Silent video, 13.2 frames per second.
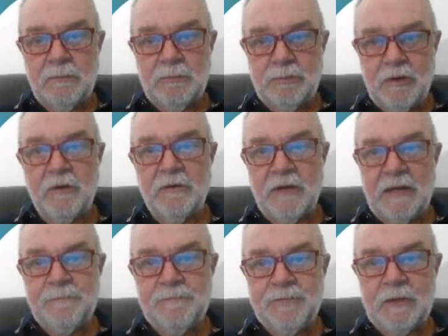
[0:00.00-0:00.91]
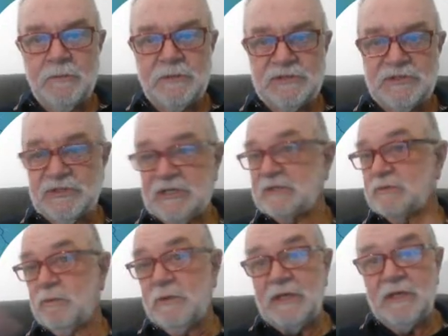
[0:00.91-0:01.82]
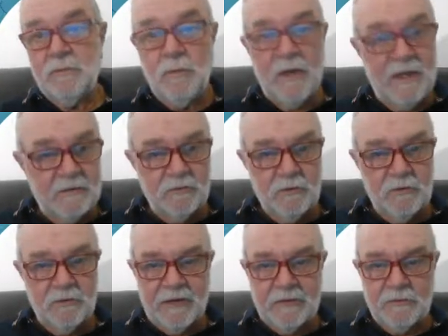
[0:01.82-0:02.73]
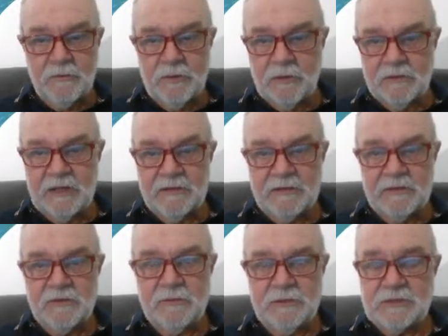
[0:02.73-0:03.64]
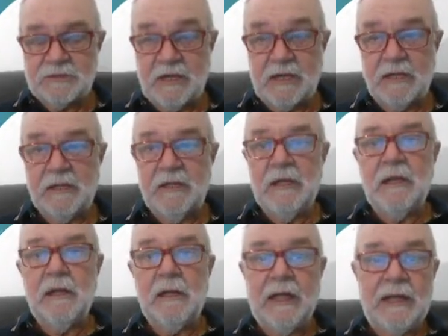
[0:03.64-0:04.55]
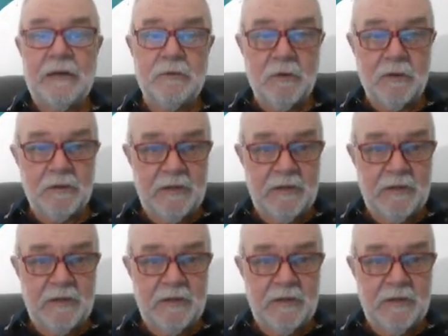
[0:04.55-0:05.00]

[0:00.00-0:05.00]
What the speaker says: program, which is just wind and weather all around the world, nothing to do with the tracker, later on.